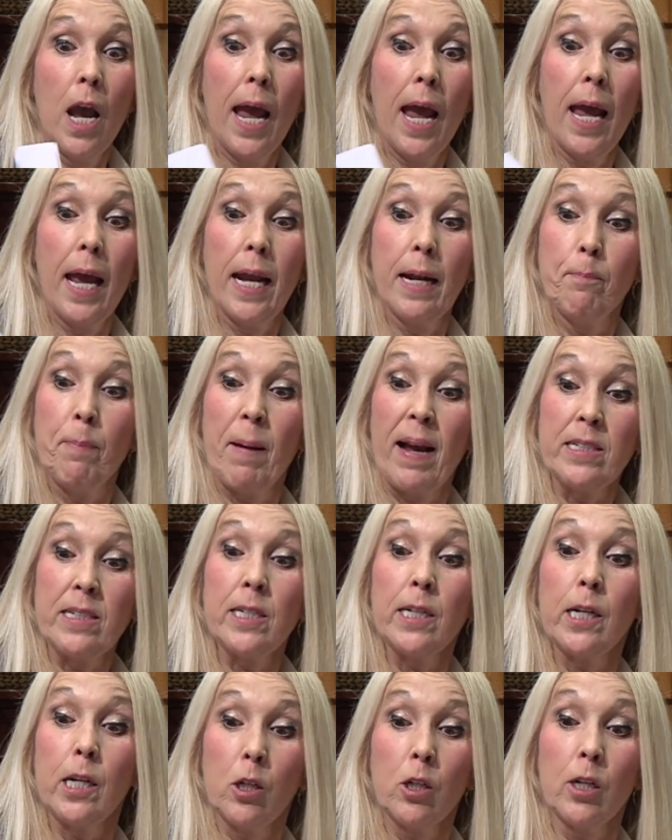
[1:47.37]
and
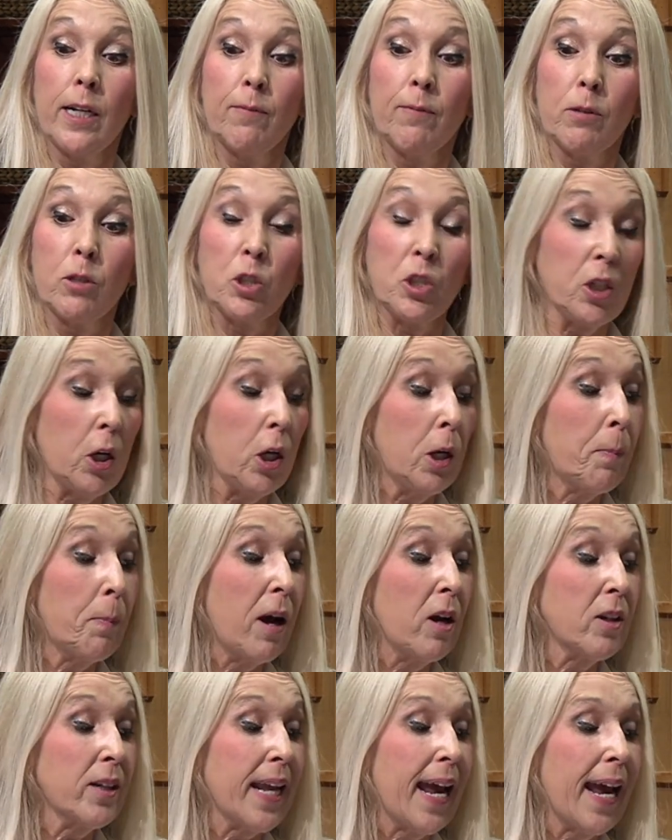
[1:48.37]
basically, you're going to have to share
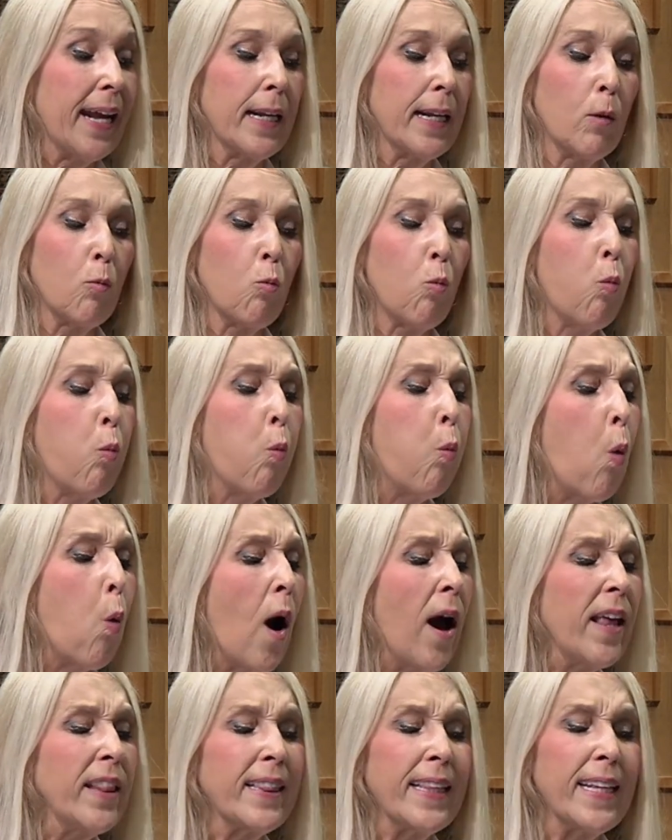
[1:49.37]
about that and
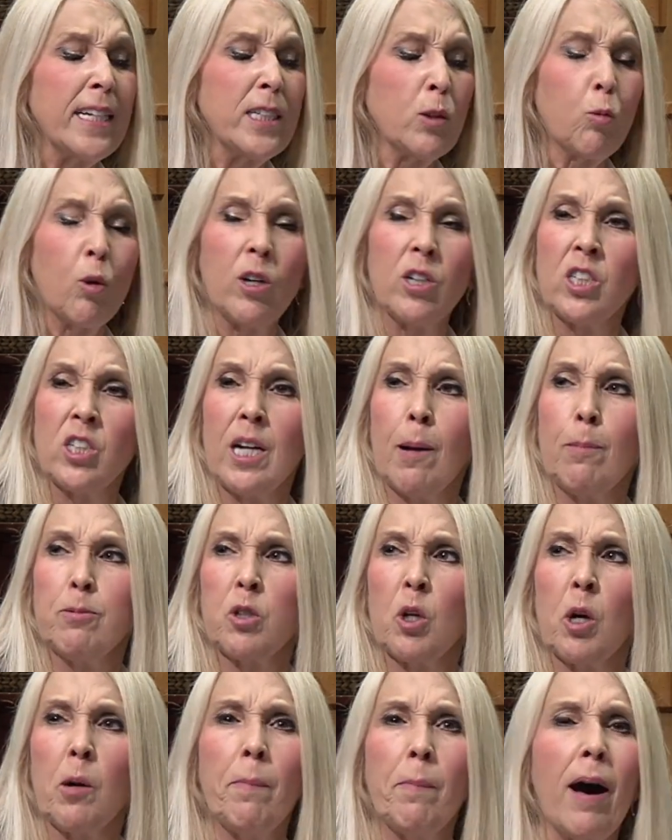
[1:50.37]
what these workshops
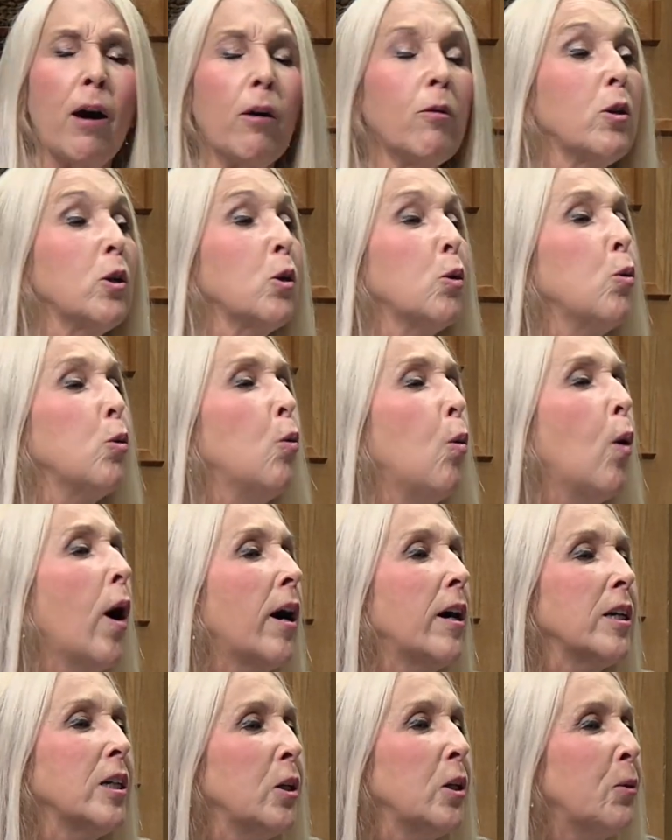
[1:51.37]
are about and who
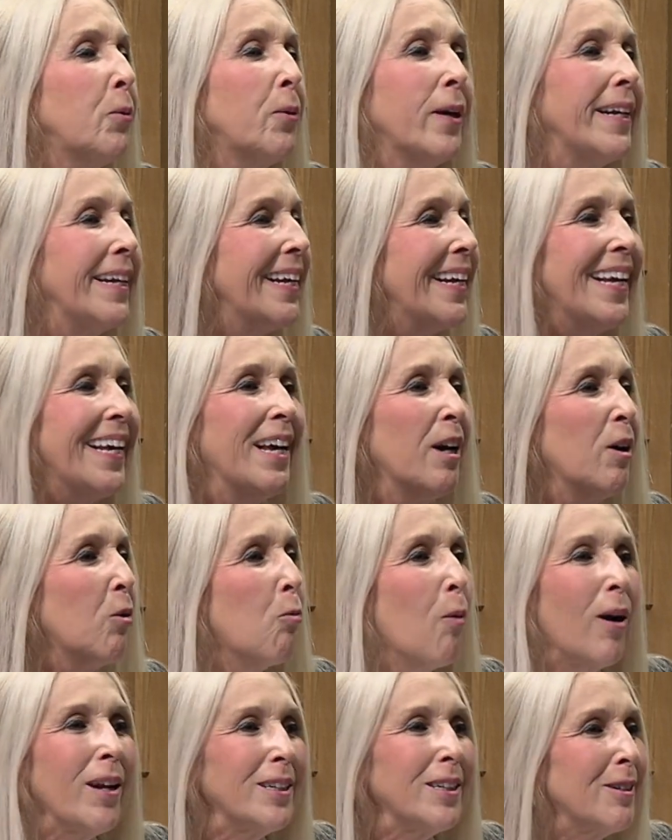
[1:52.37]
are you and
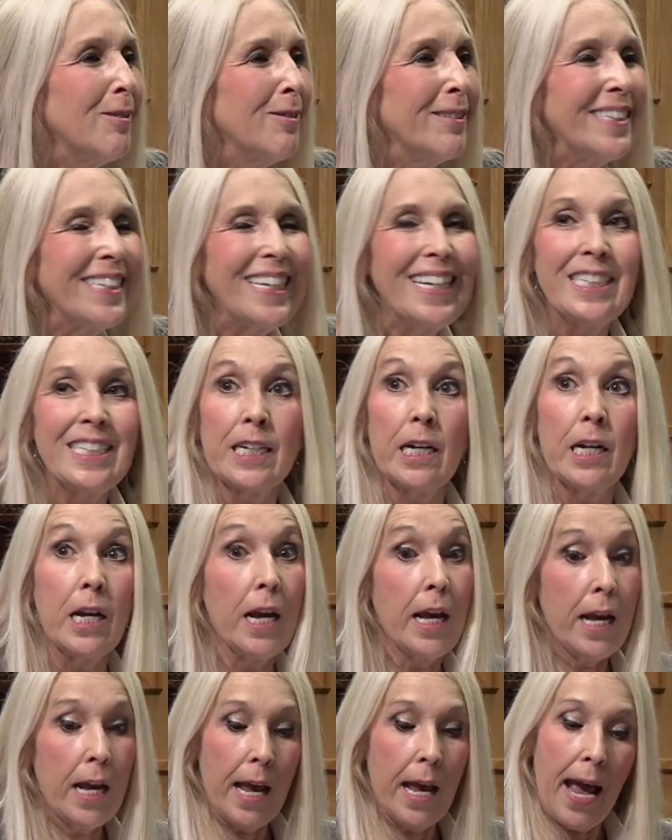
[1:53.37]
what do you teach and
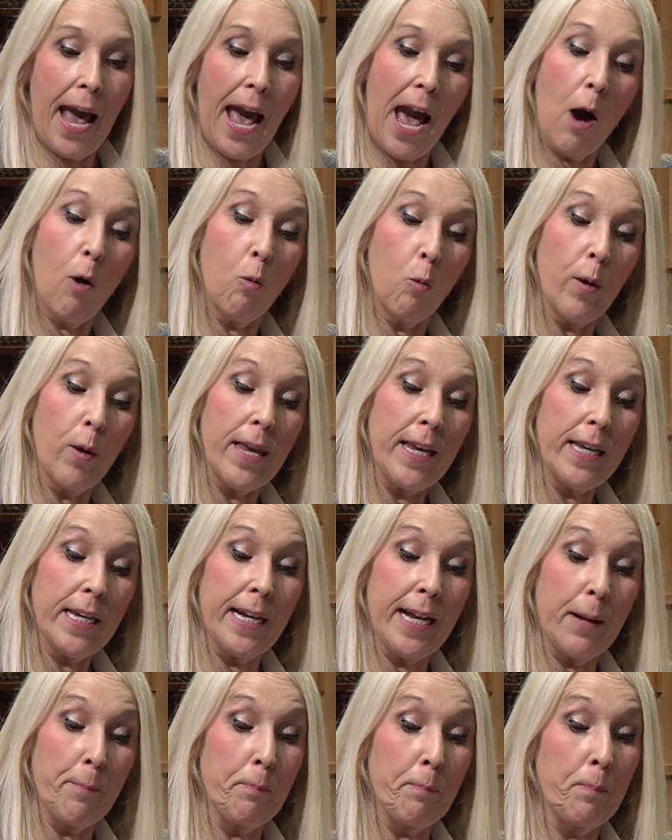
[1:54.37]
how we
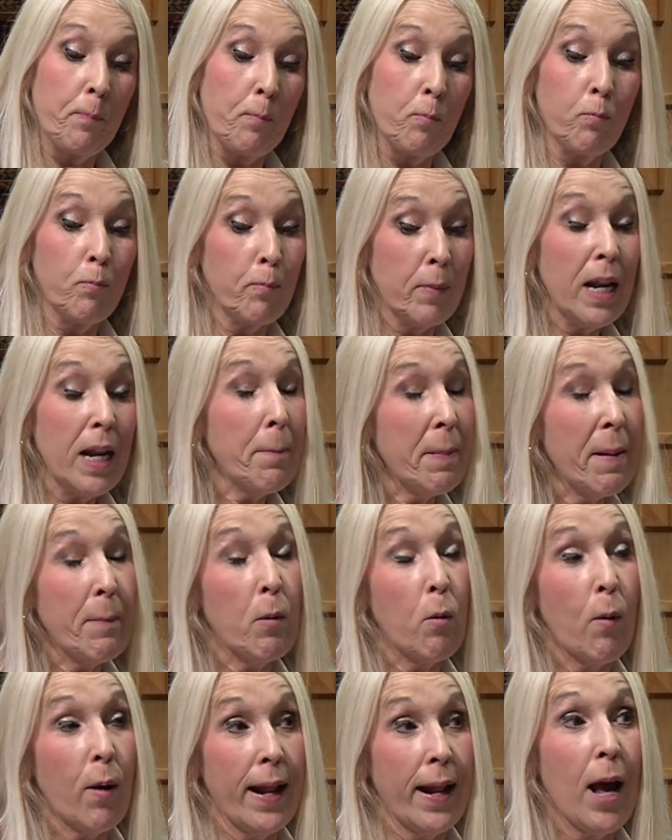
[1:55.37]
can, many
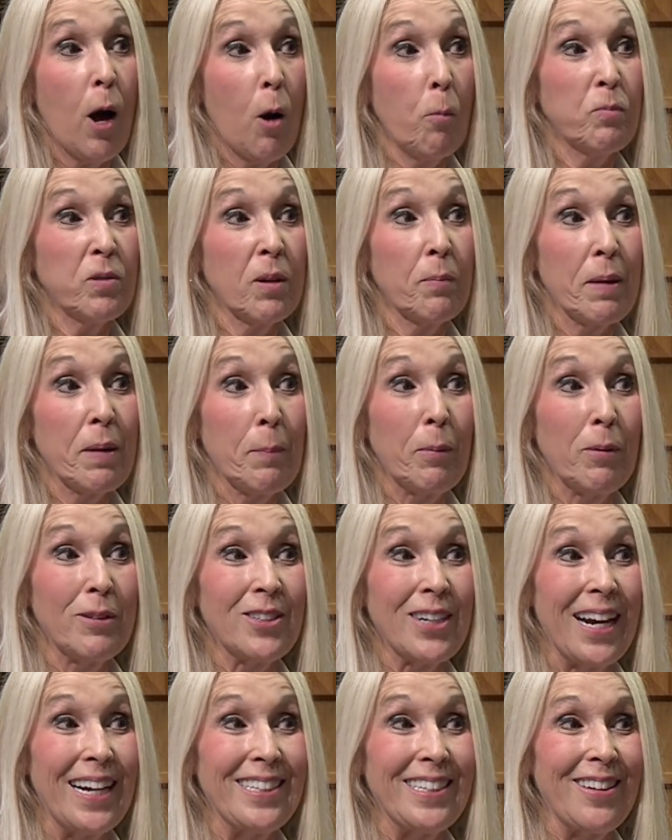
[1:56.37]
people want to help some people
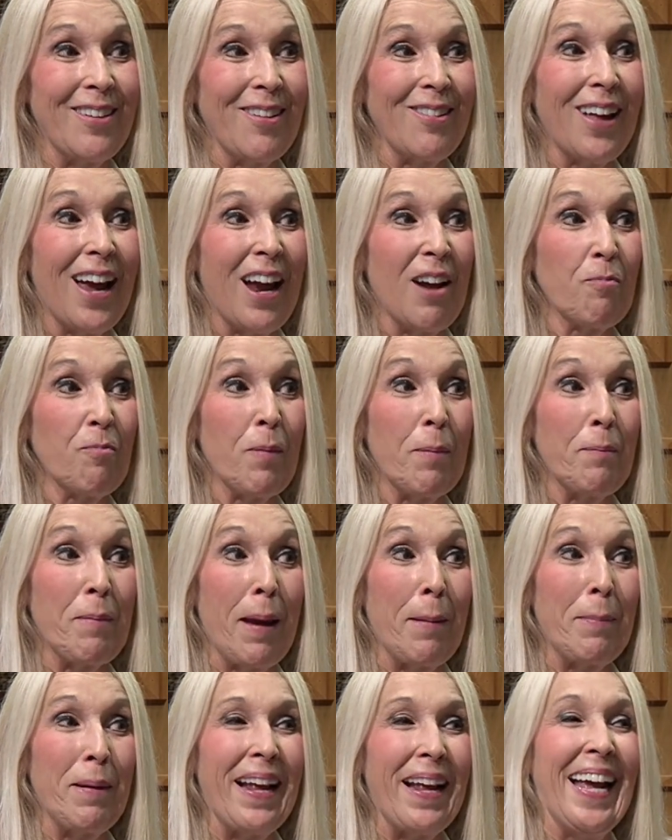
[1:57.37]
change in their life, sure. but
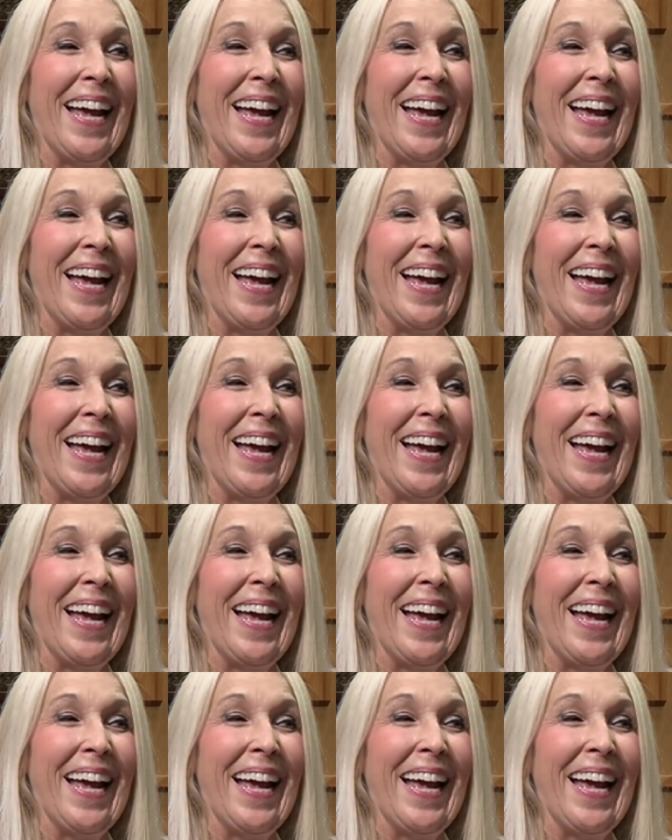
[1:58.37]
maybe,